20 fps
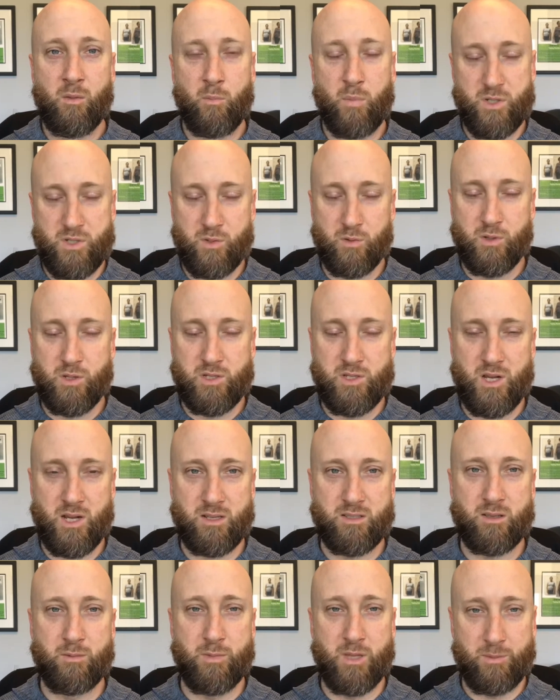but you can
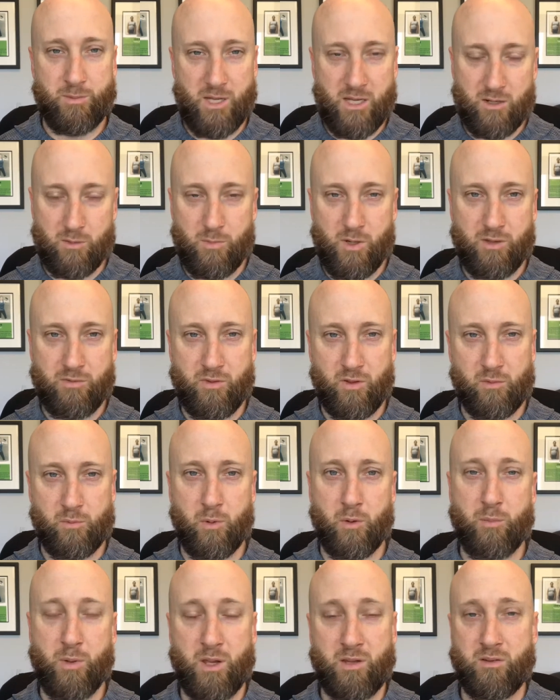check some of them out on my
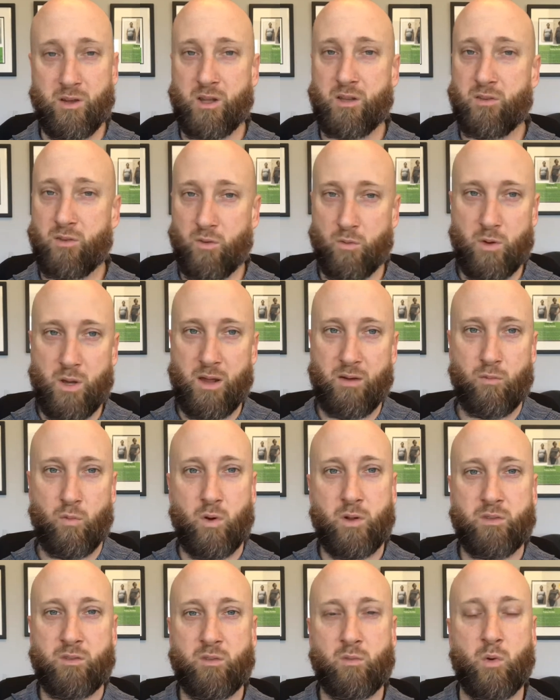Facebook page. I do have
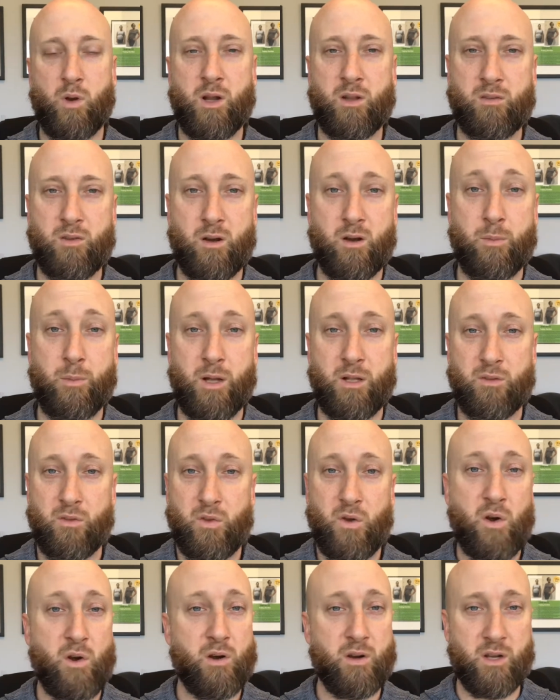ones where I talk about
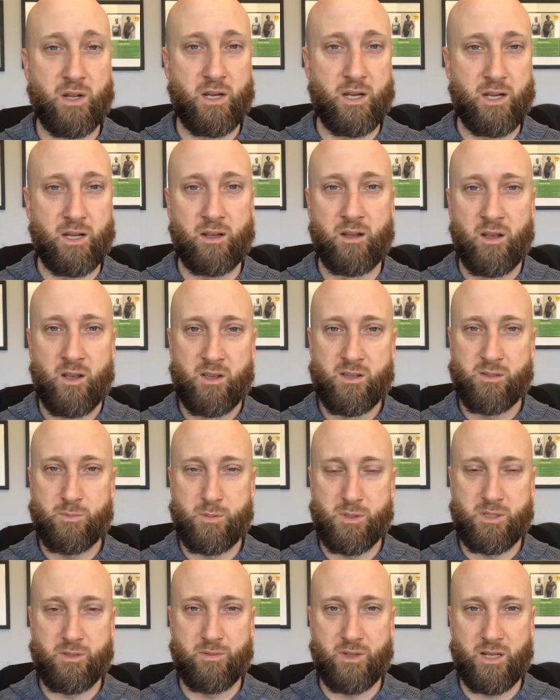targeting
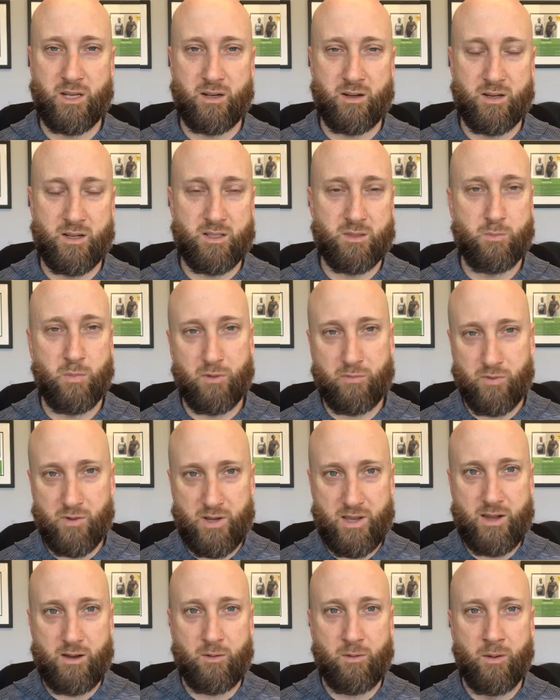specific areas. But for
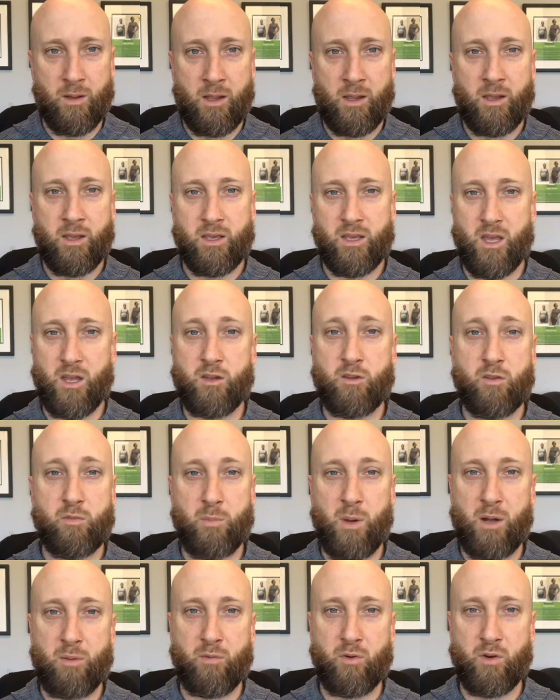now, can you
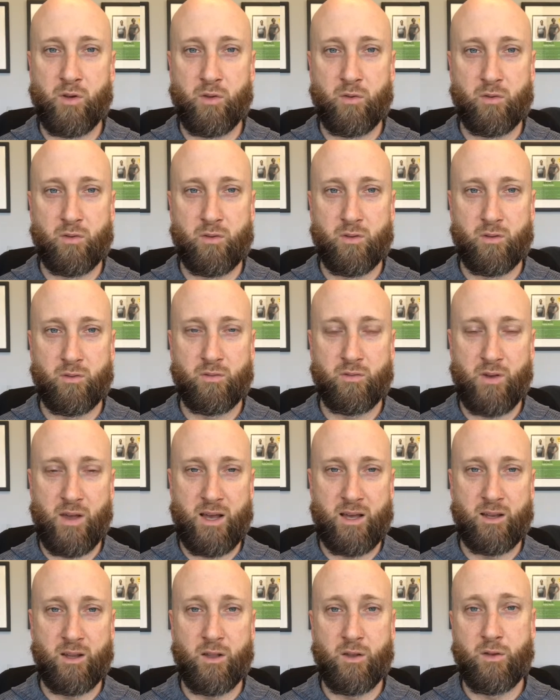spot reduce
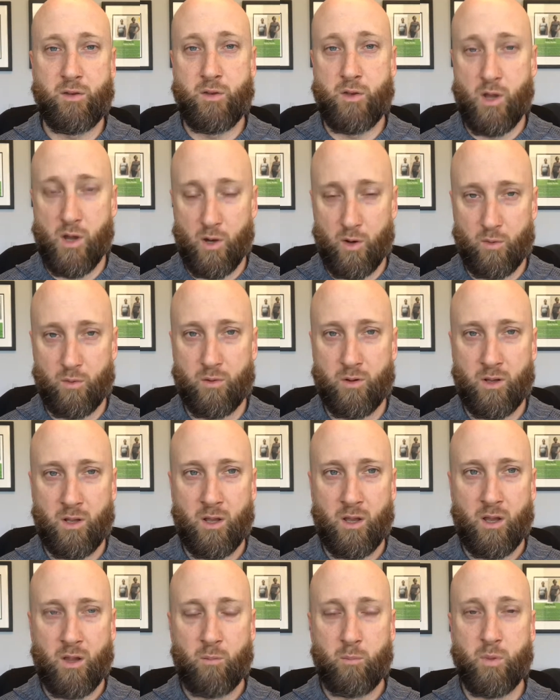fat? No.
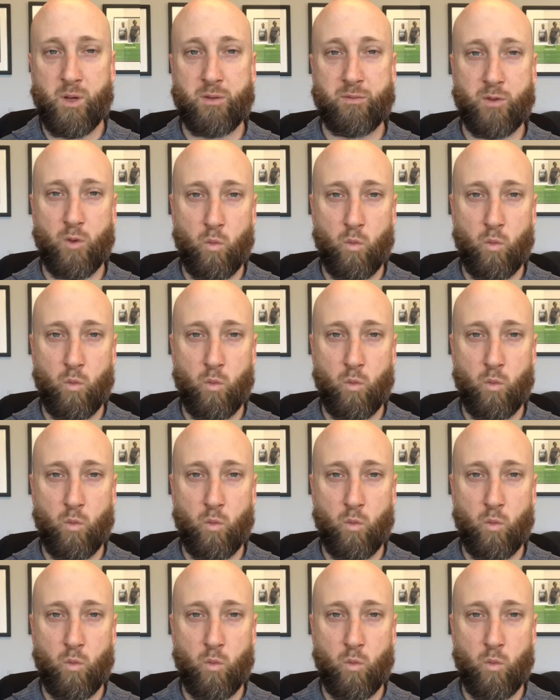But if